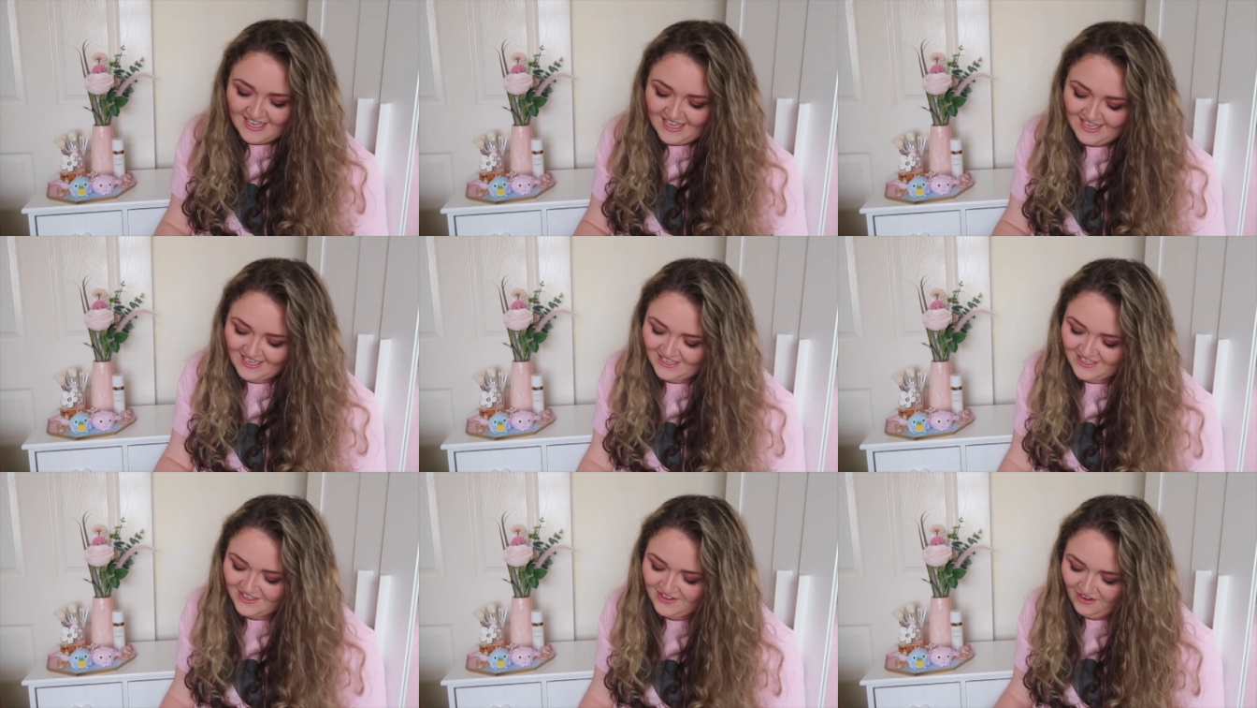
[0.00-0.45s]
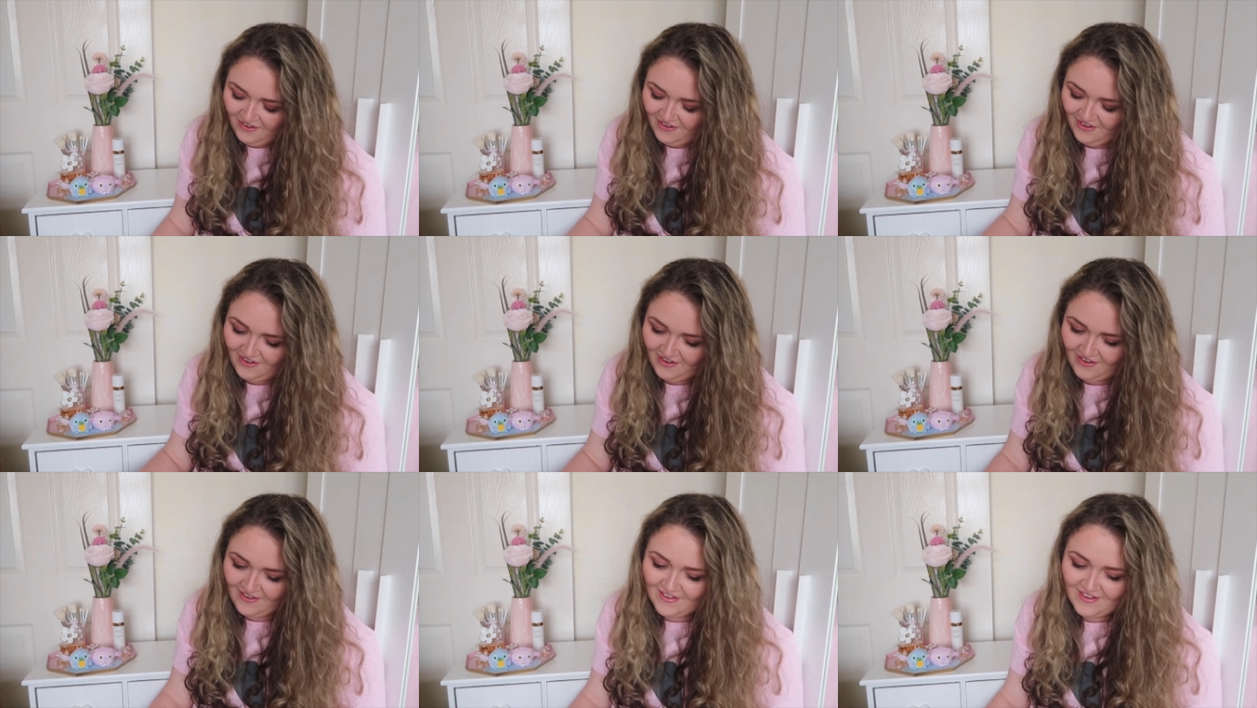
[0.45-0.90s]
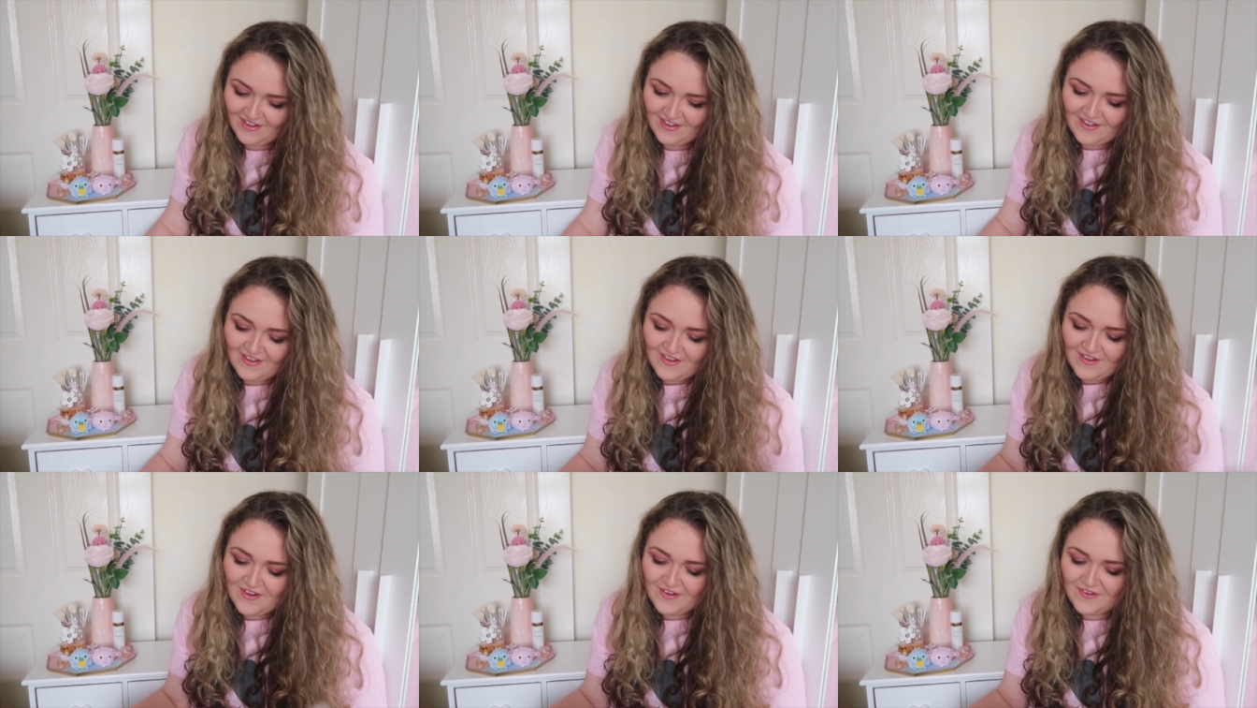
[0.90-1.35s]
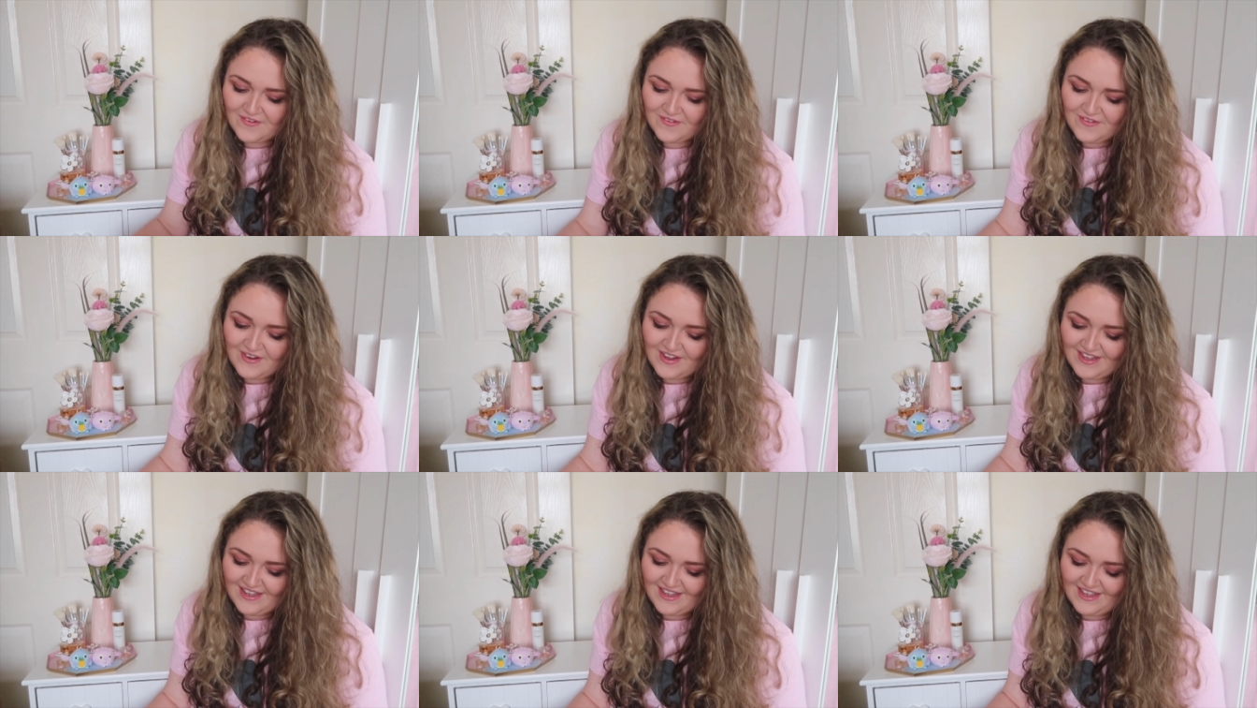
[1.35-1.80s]
I got
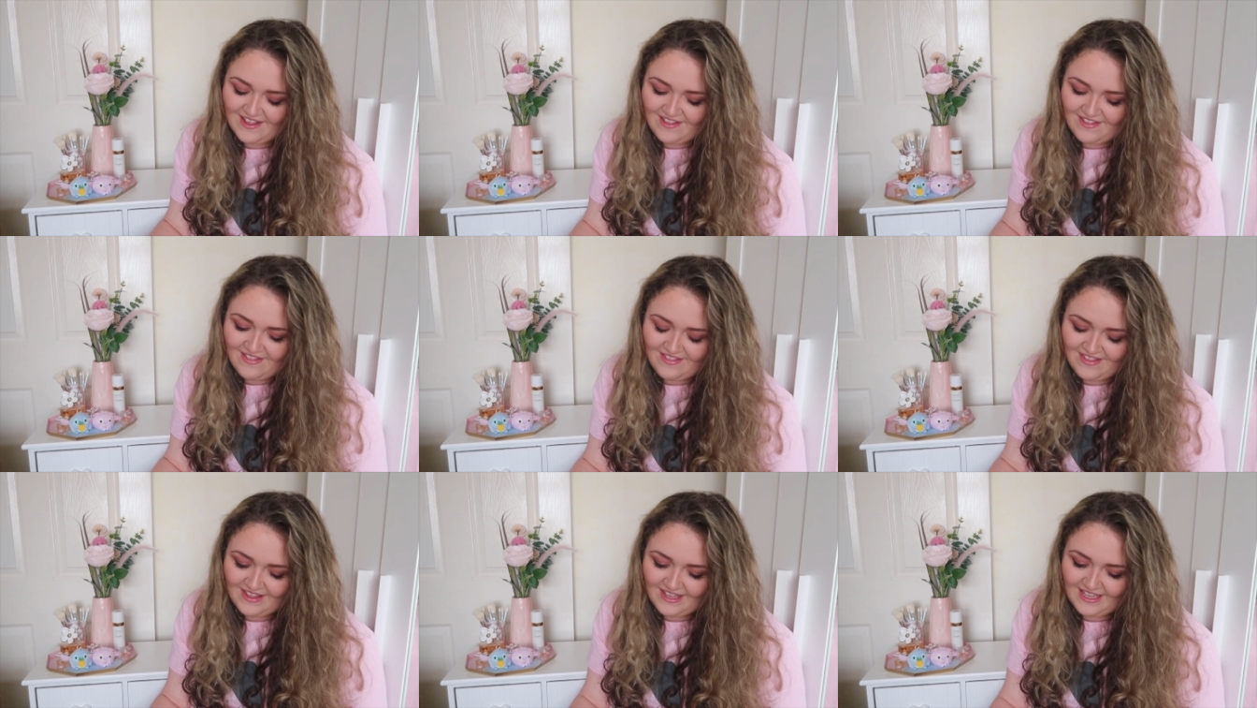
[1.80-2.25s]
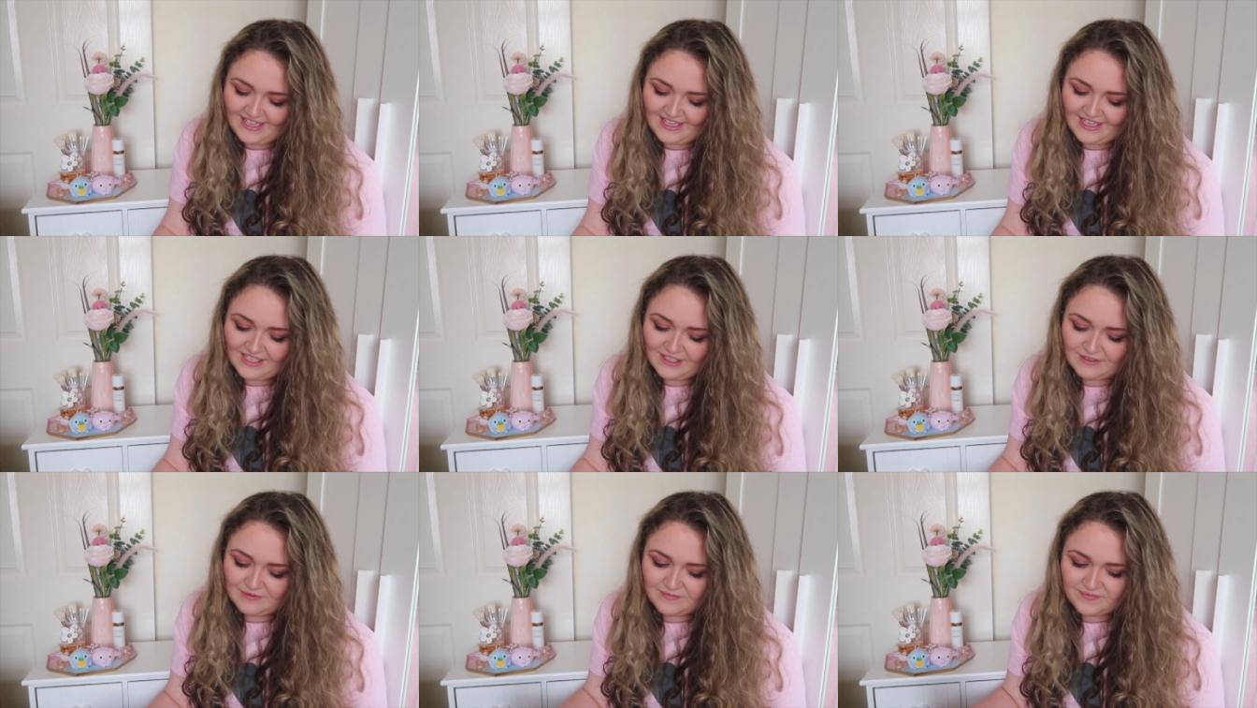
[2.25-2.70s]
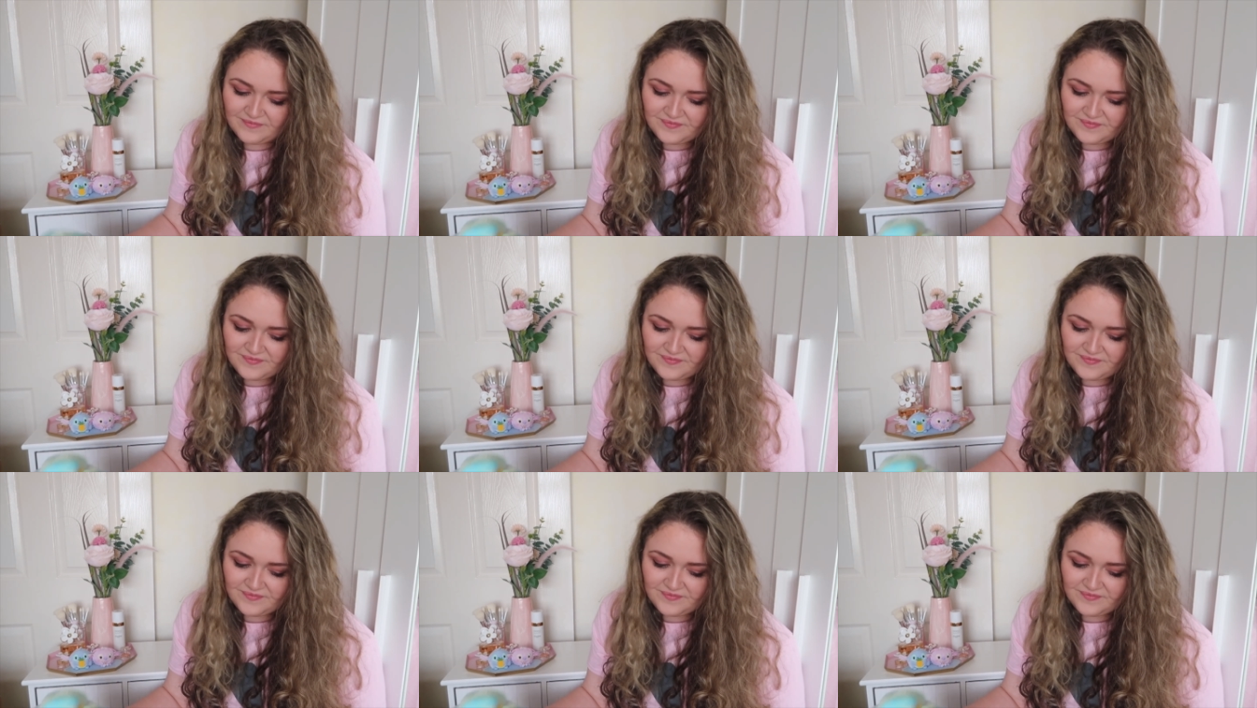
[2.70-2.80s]
were the